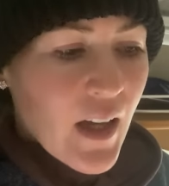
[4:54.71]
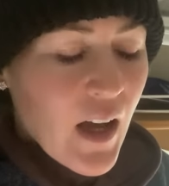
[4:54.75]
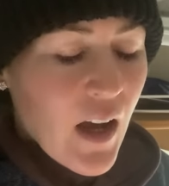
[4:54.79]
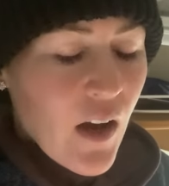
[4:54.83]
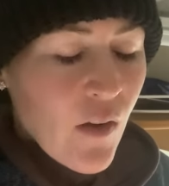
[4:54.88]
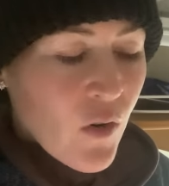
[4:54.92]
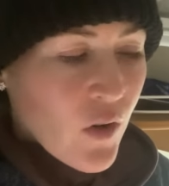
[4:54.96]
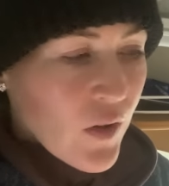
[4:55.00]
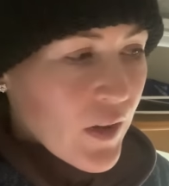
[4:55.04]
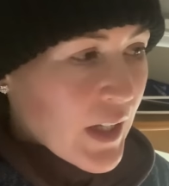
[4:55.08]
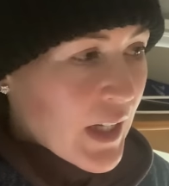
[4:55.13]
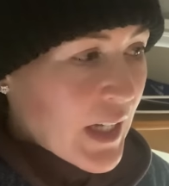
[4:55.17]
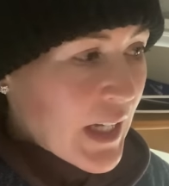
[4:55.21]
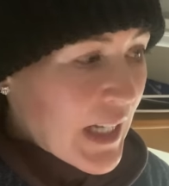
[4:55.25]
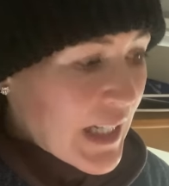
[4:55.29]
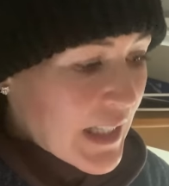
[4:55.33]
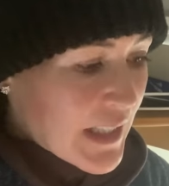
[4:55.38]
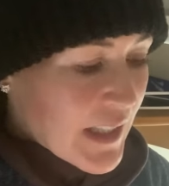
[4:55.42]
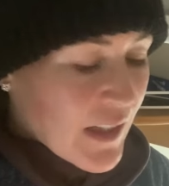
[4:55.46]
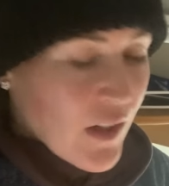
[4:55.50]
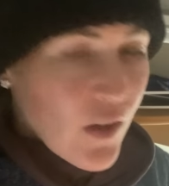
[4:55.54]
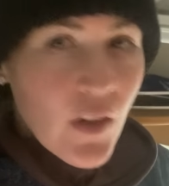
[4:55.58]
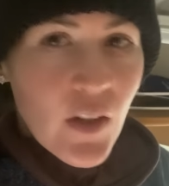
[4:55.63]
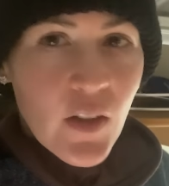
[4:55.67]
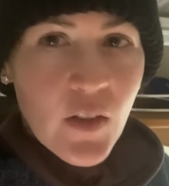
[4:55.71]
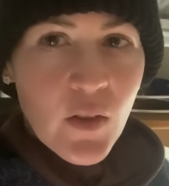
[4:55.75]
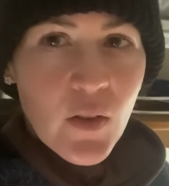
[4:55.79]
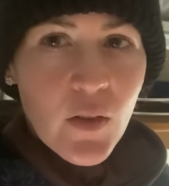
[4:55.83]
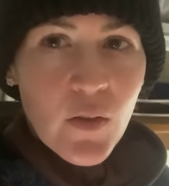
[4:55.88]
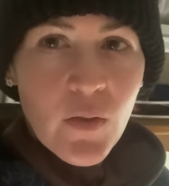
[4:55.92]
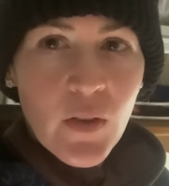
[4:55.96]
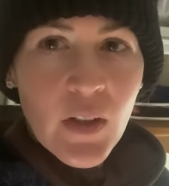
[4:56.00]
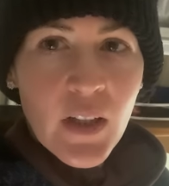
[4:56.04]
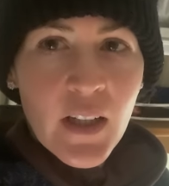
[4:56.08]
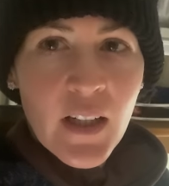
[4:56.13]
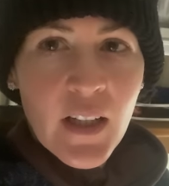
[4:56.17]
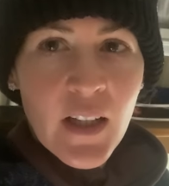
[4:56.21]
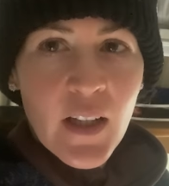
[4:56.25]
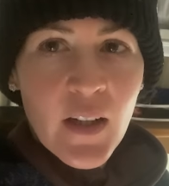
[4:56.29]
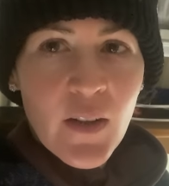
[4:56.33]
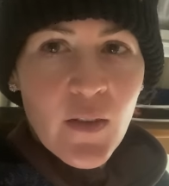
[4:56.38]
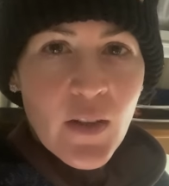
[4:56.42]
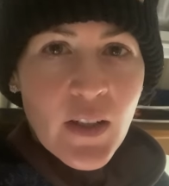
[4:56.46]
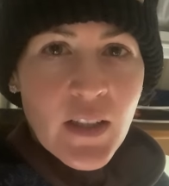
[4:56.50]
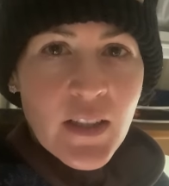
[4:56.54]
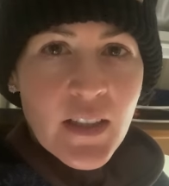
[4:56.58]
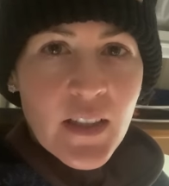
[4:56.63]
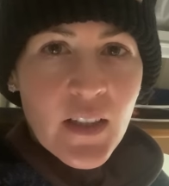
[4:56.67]
I've got the heating on, I don't know if you can hear
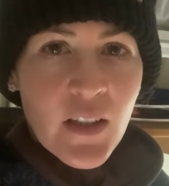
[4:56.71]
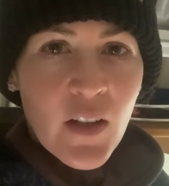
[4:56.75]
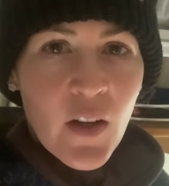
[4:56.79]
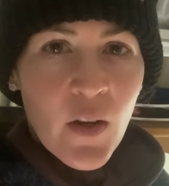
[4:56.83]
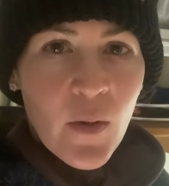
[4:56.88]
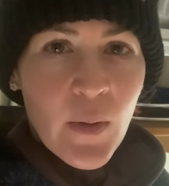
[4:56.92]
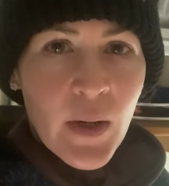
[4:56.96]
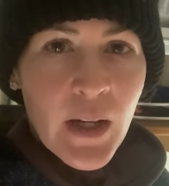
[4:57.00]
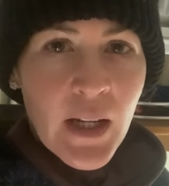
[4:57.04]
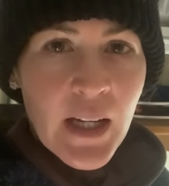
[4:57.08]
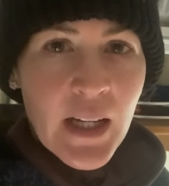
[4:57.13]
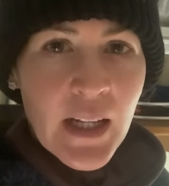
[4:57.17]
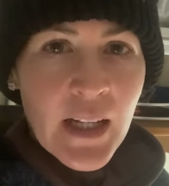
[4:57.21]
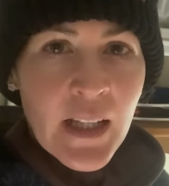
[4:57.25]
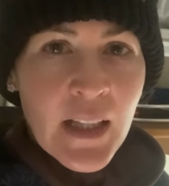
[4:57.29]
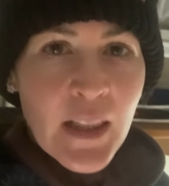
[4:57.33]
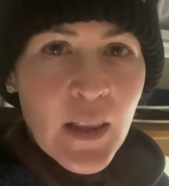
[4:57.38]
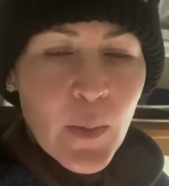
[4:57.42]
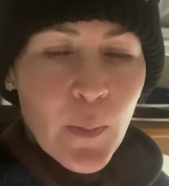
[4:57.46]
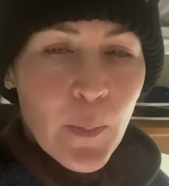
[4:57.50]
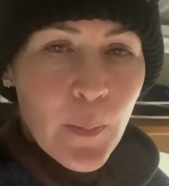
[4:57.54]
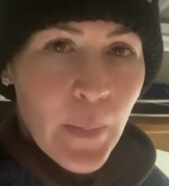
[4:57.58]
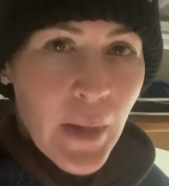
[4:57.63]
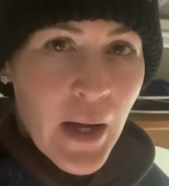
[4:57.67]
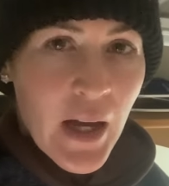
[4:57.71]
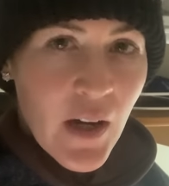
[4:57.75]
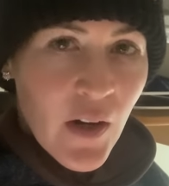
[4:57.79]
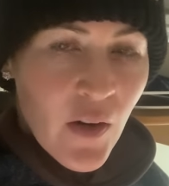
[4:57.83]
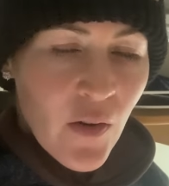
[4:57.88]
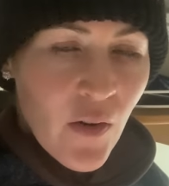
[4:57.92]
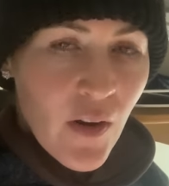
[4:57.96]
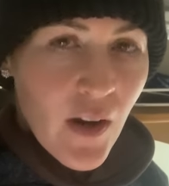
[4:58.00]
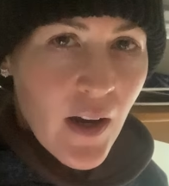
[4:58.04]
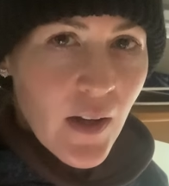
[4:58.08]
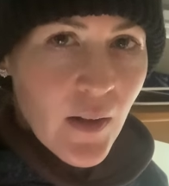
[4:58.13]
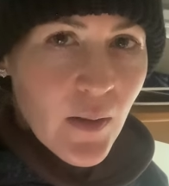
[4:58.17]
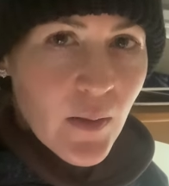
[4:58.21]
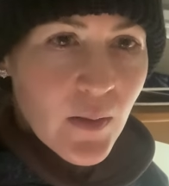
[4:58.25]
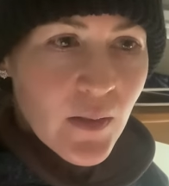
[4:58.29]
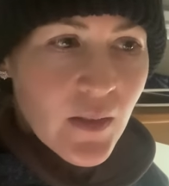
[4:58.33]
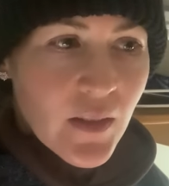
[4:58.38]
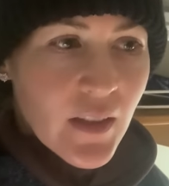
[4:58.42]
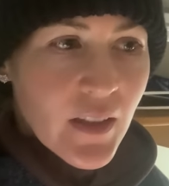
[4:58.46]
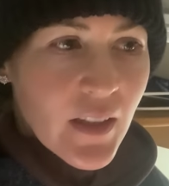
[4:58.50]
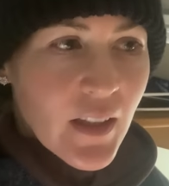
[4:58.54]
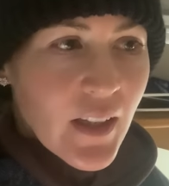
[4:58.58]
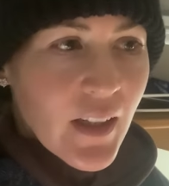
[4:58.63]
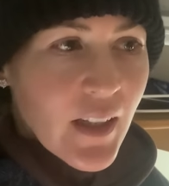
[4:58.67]
it going in the
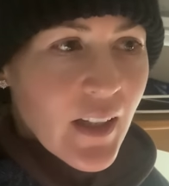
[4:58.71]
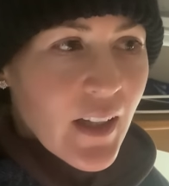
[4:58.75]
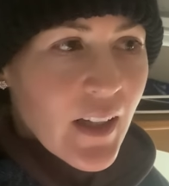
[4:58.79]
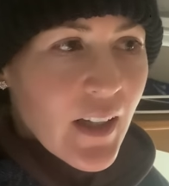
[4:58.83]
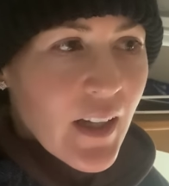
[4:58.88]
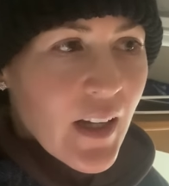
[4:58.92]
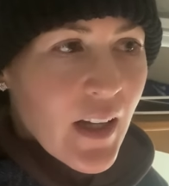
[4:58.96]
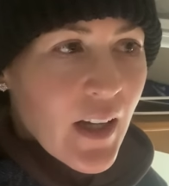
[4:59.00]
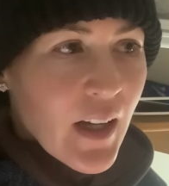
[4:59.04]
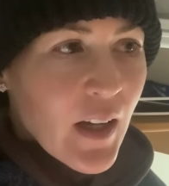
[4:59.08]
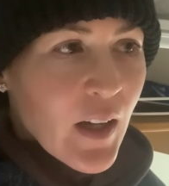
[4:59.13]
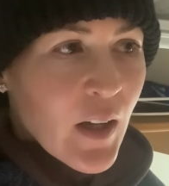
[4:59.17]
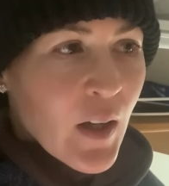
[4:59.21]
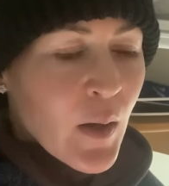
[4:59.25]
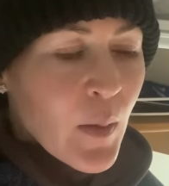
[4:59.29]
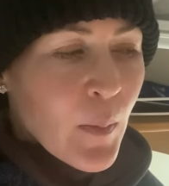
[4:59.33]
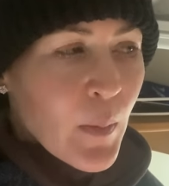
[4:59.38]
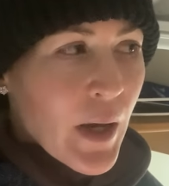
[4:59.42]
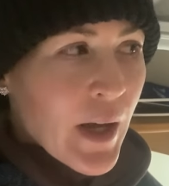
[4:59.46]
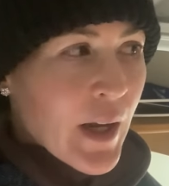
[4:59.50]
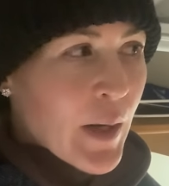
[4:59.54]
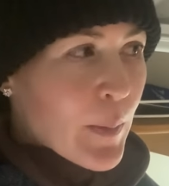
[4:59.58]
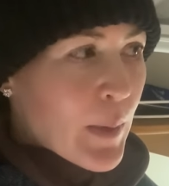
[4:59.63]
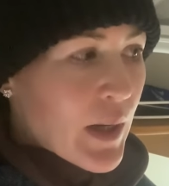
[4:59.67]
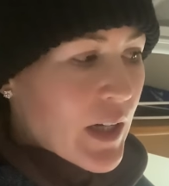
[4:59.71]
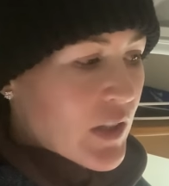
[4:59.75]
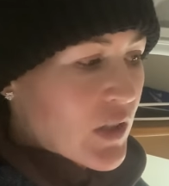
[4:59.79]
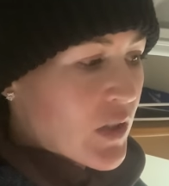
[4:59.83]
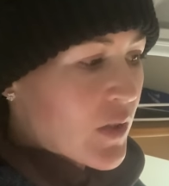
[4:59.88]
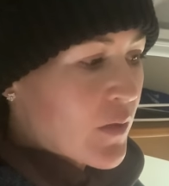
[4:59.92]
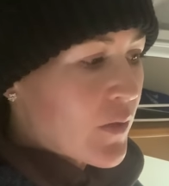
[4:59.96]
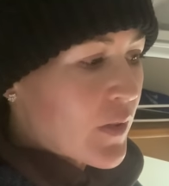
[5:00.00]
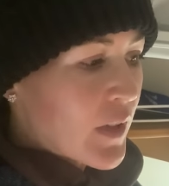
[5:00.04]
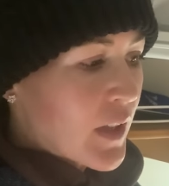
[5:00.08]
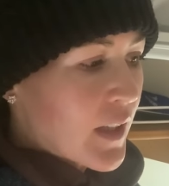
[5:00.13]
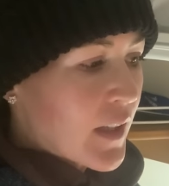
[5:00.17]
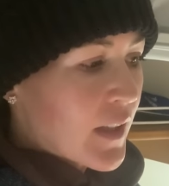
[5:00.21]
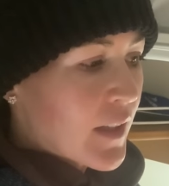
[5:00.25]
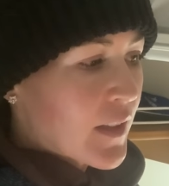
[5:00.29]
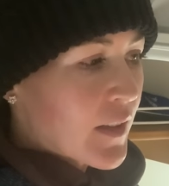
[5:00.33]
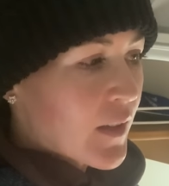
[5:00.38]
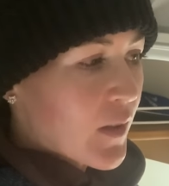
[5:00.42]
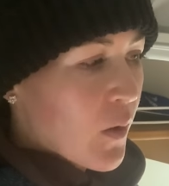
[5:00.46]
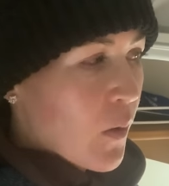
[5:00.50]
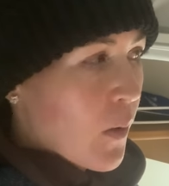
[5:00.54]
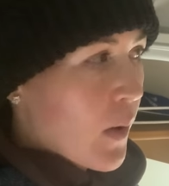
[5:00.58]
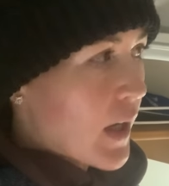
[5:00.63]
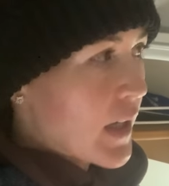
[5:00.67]
background. um, and I'm actually
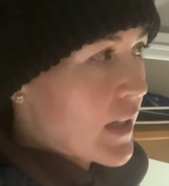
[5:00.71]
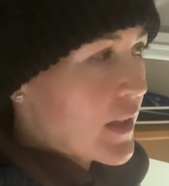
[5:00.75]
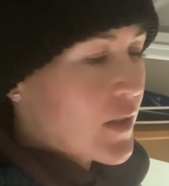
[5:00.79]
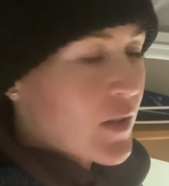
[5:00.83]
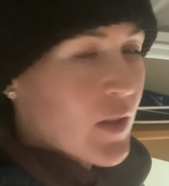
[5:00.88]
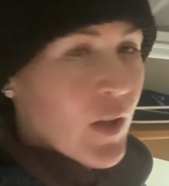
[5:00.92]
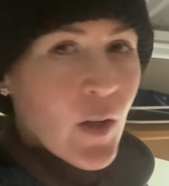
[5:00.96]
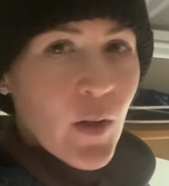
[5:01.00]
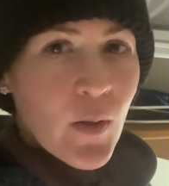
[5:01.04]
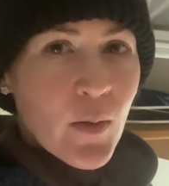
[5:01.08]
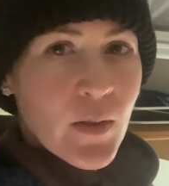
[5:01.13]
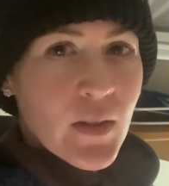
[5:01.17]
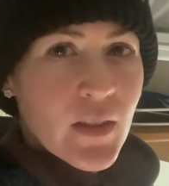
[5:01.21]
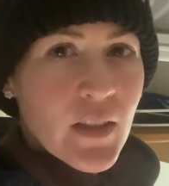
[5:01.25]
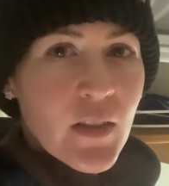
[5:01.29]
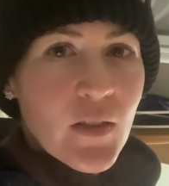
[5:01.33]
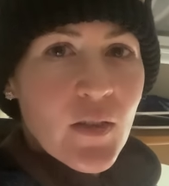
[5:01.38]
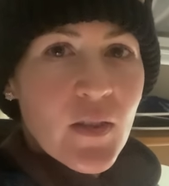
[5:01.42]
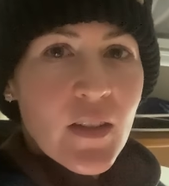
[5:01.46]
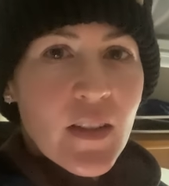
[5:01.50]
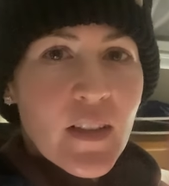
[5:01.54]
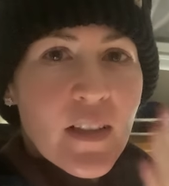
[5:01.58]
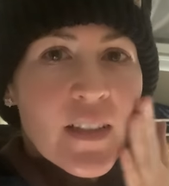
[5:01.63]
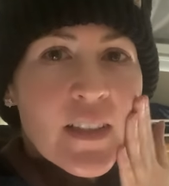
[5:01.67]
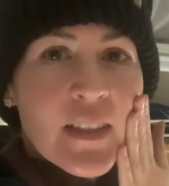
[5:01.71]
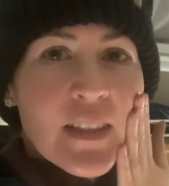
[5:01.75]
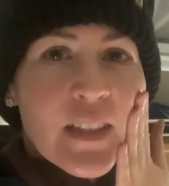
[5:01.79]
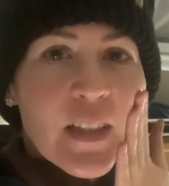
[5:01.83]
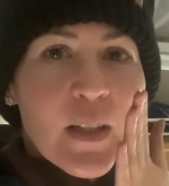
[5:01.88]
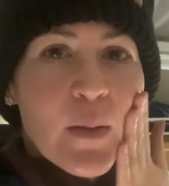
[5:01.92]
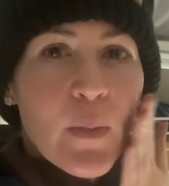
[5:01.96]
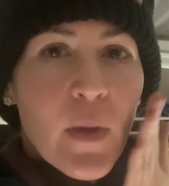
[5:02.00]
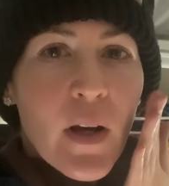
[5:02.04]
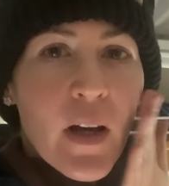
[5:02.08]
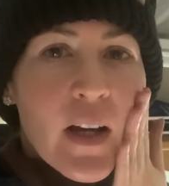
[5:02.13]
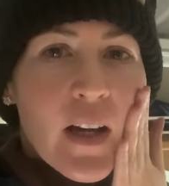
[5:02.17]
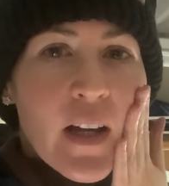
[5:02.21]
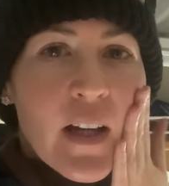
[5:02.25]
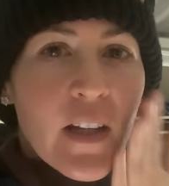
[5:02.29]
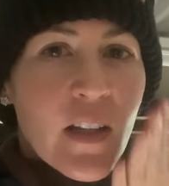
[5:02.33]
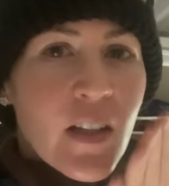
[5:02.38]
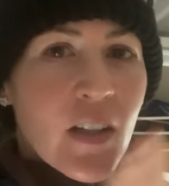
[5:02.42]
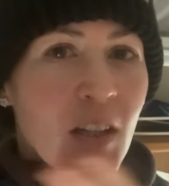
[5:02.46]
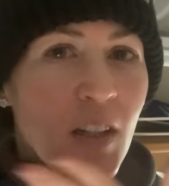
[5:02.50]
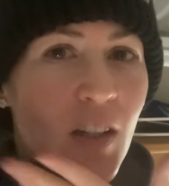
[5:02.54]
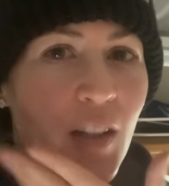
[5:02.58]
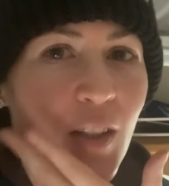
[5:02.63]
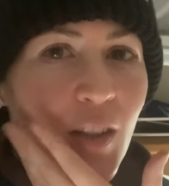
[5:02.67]
feeling quite toasty, so you can see my
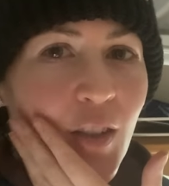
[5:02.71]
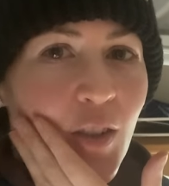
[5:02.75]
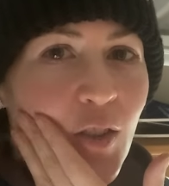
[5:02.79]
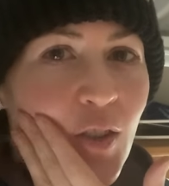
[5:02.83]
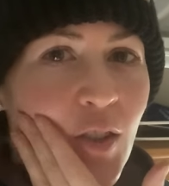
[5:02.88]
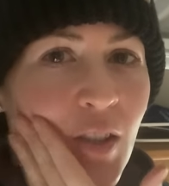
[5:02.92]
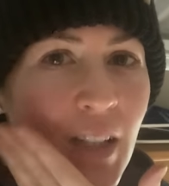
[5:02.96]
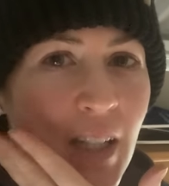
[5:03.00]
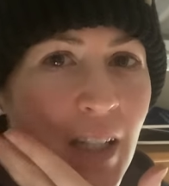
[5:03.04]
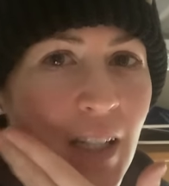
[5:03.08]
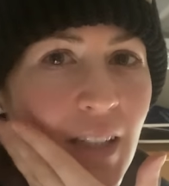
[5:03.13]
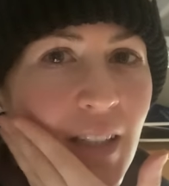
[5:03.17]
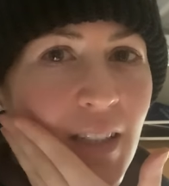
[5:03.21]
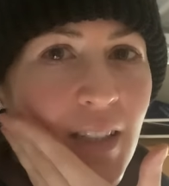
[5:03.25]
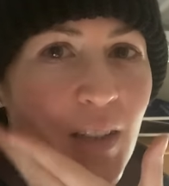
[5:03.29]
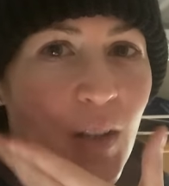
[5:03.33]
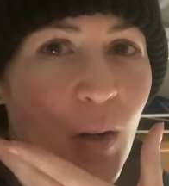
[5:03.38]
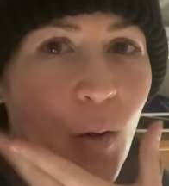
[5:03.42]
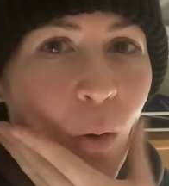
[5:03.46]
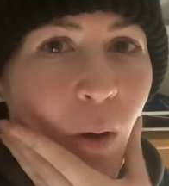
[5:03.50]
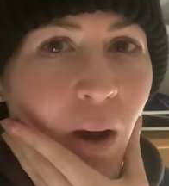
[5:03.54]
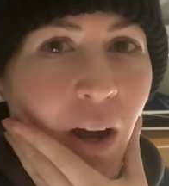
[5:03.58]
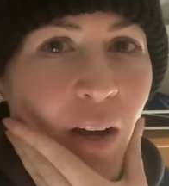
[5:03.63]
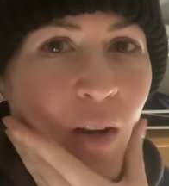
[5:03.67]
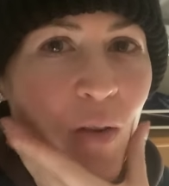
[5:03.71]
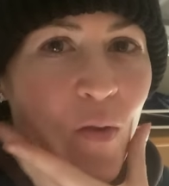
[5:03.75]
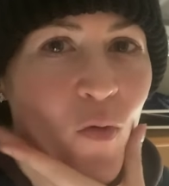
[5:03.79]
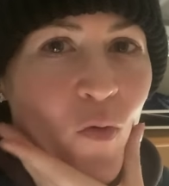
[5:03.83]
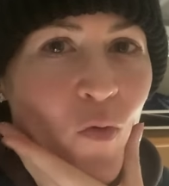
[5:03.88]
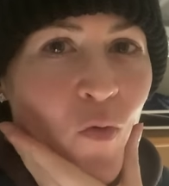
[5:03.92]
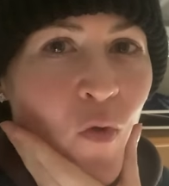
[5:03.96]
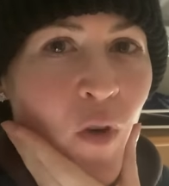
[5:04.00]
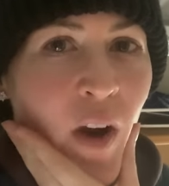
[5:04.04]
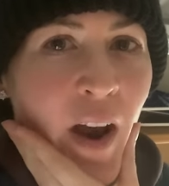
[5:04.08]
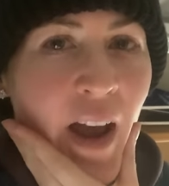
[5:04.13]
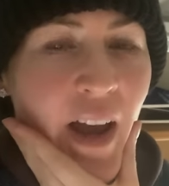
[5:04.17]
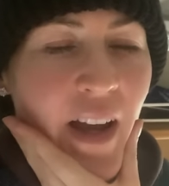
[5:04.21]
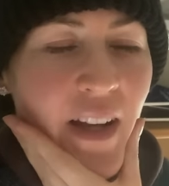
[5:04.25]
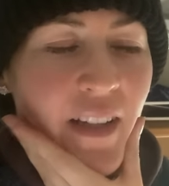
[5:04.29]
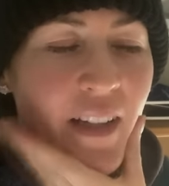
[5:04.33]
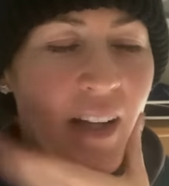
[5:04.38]
cheeks are quite red.